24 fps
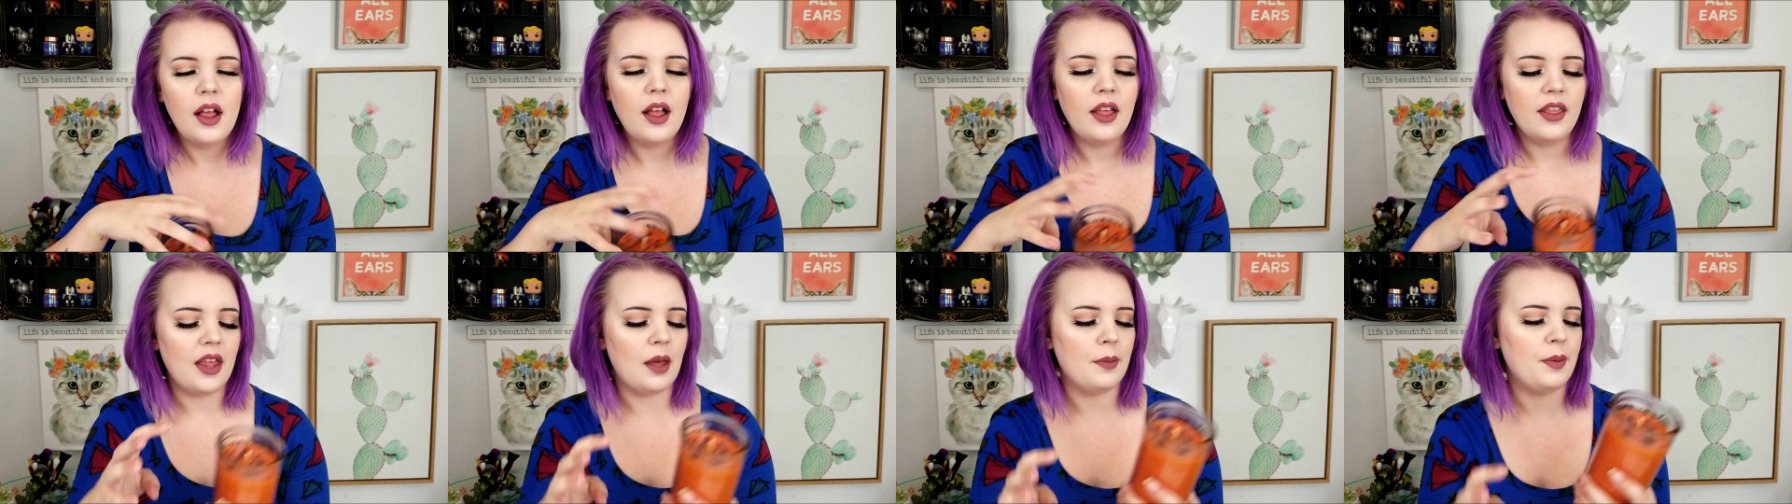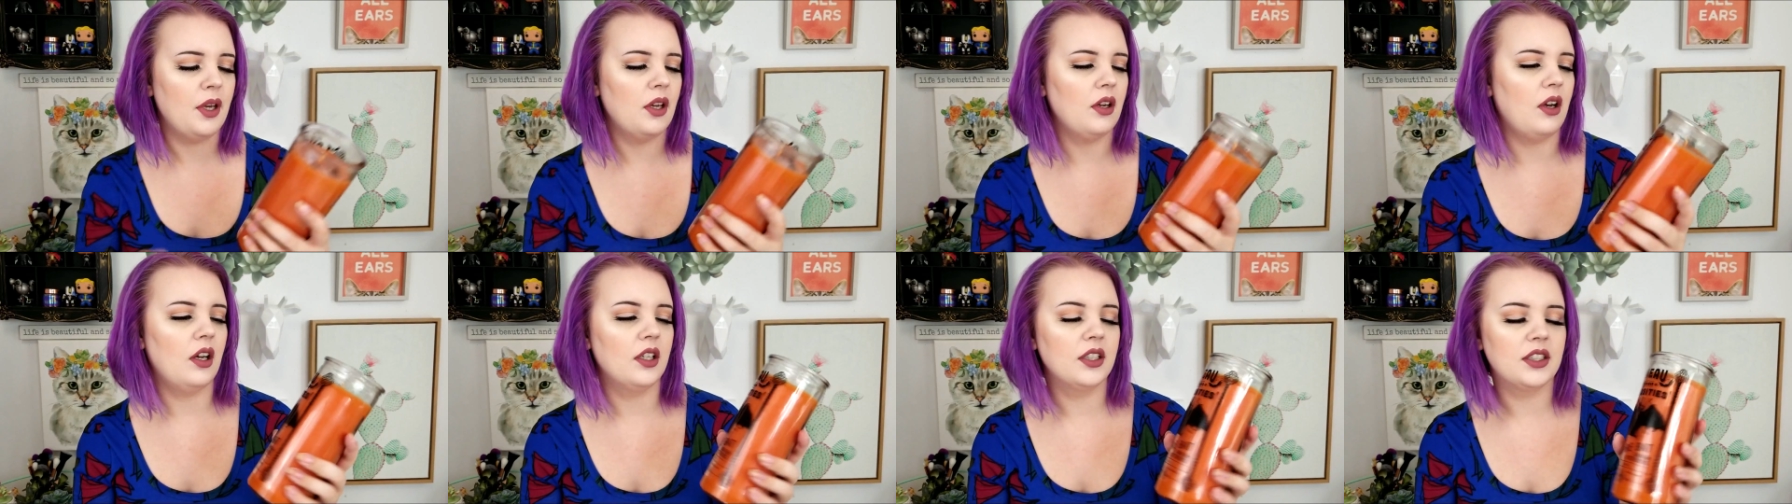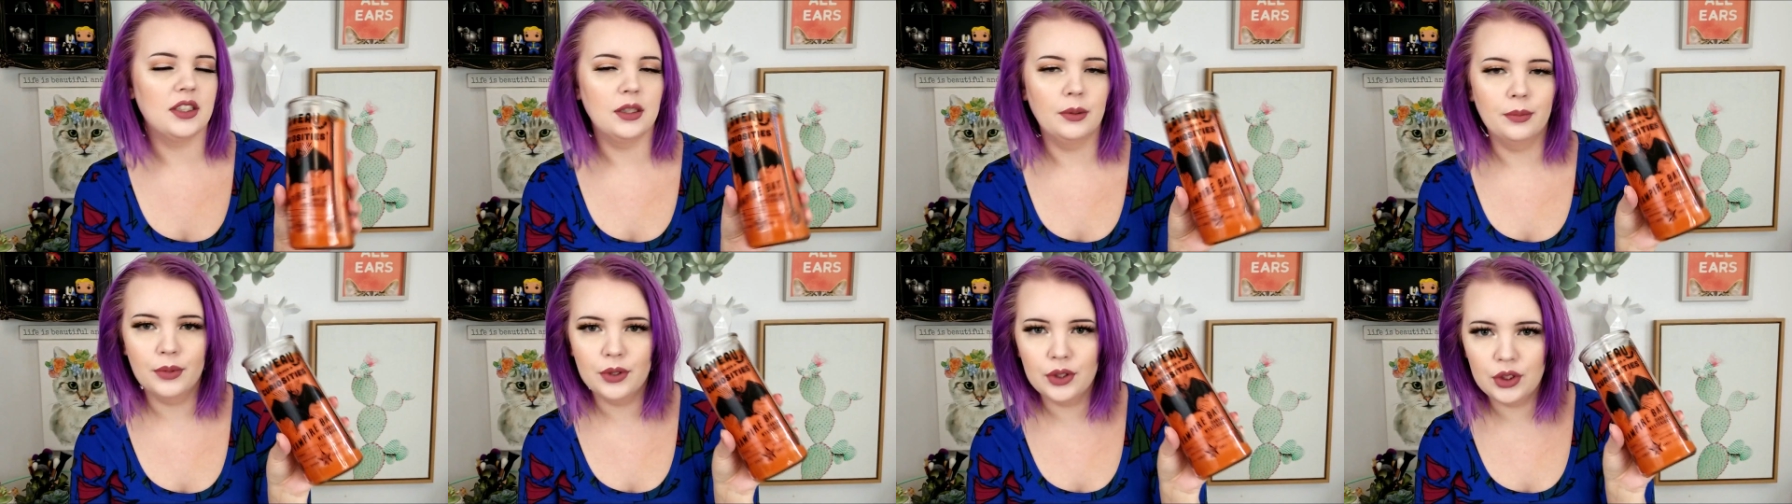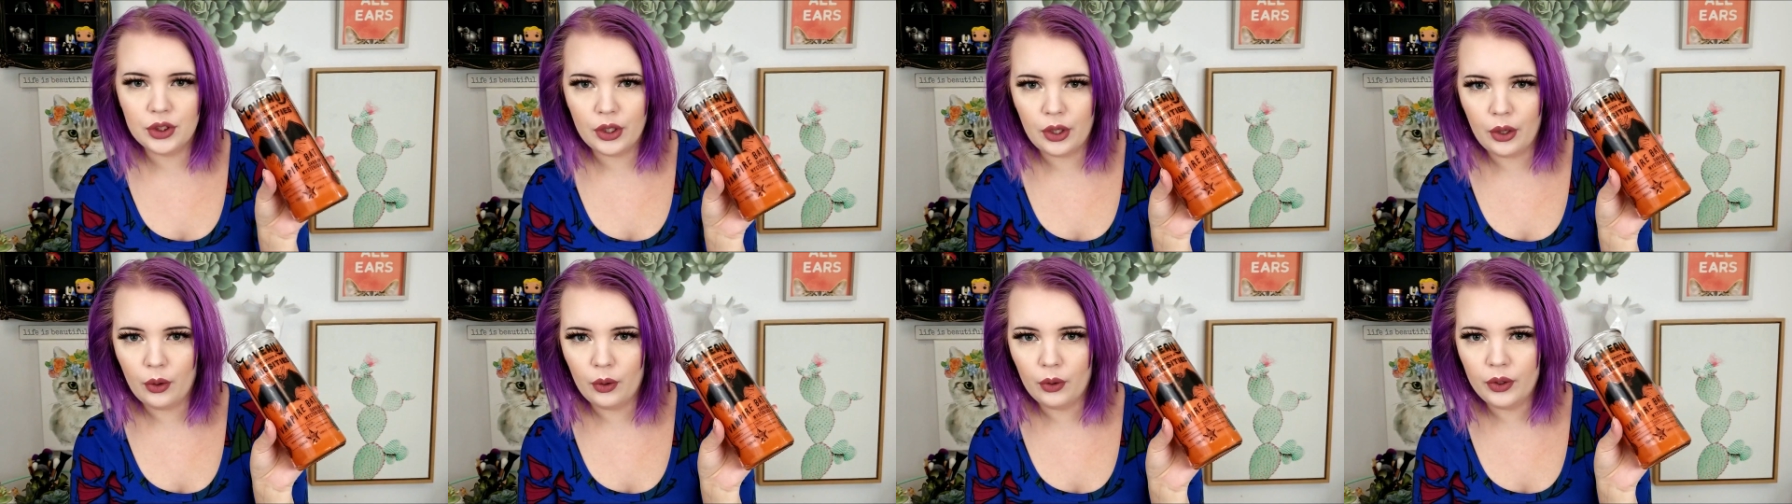That'd be awesome.
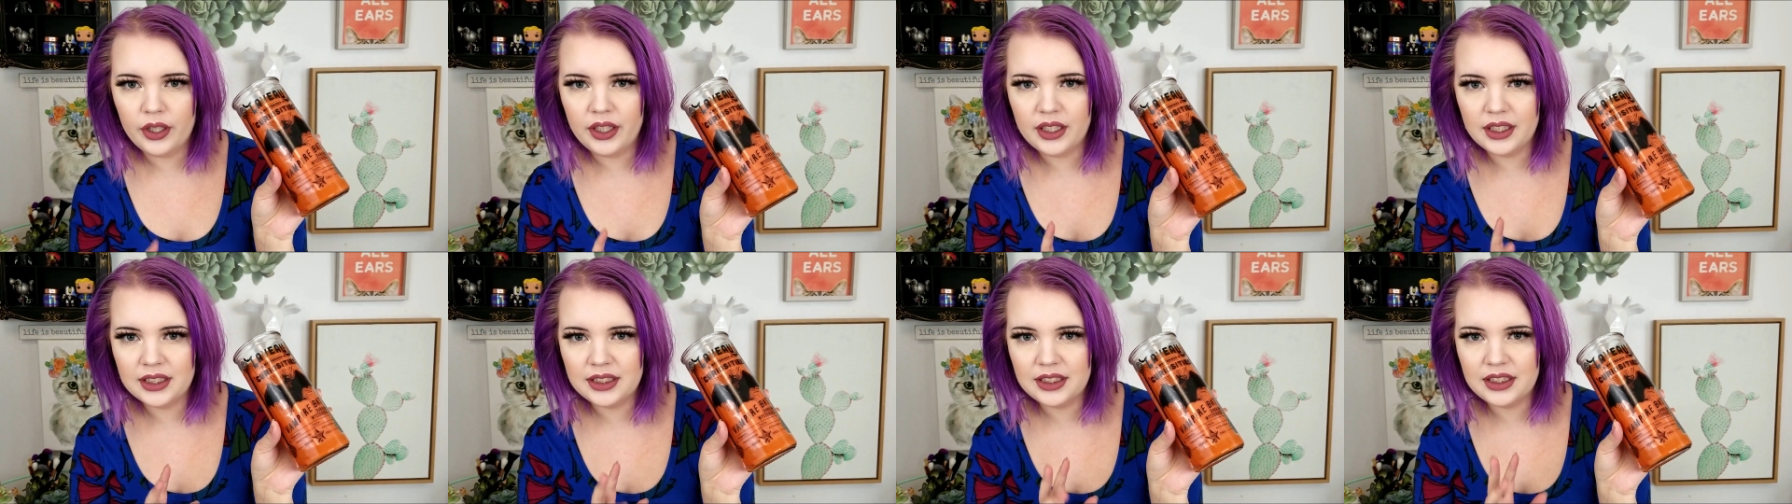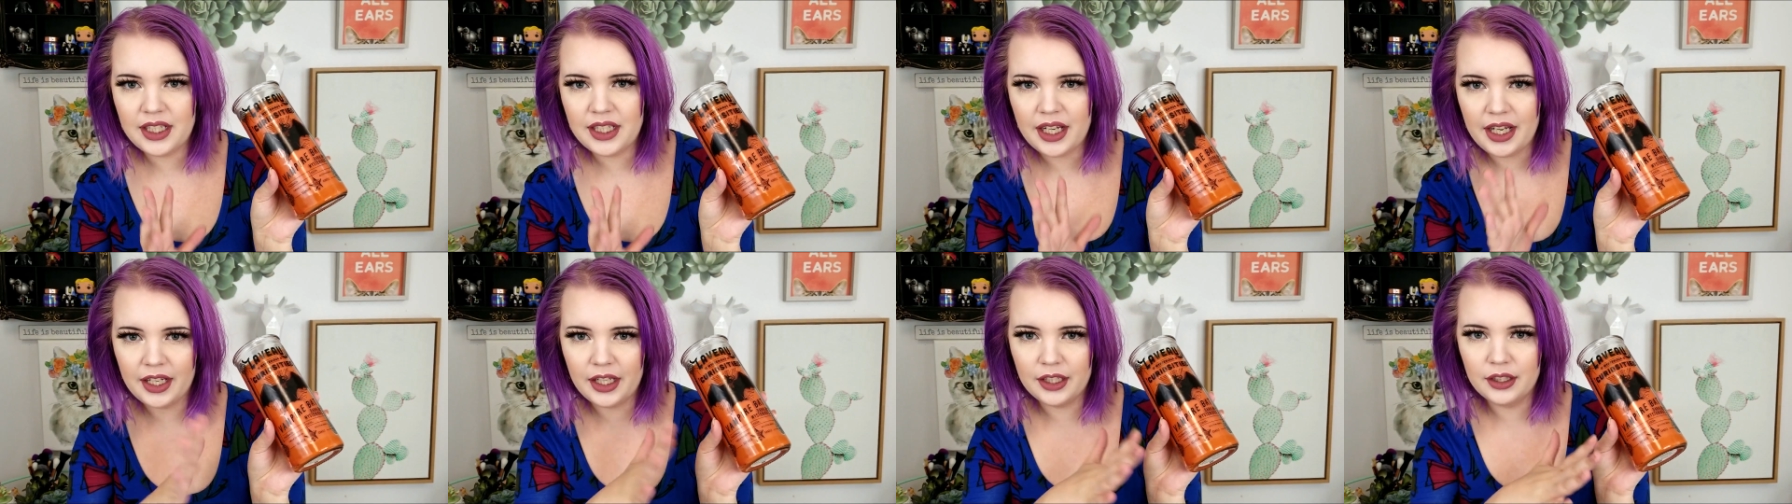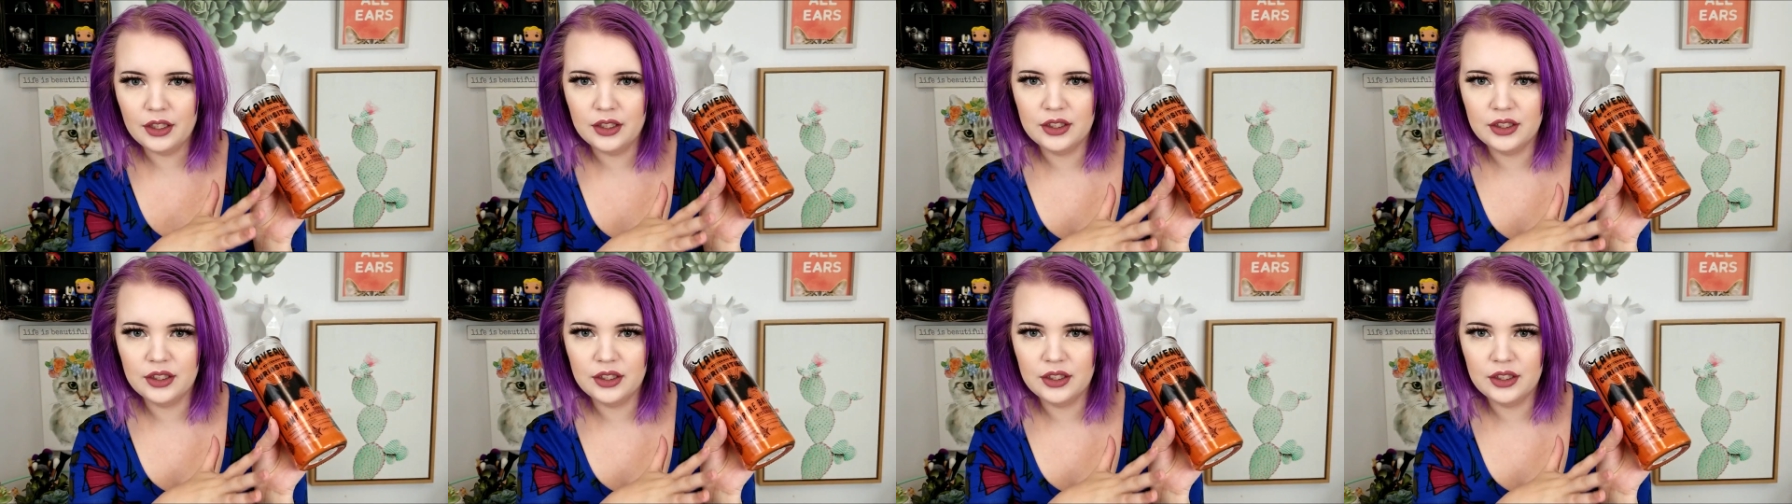So it is staying in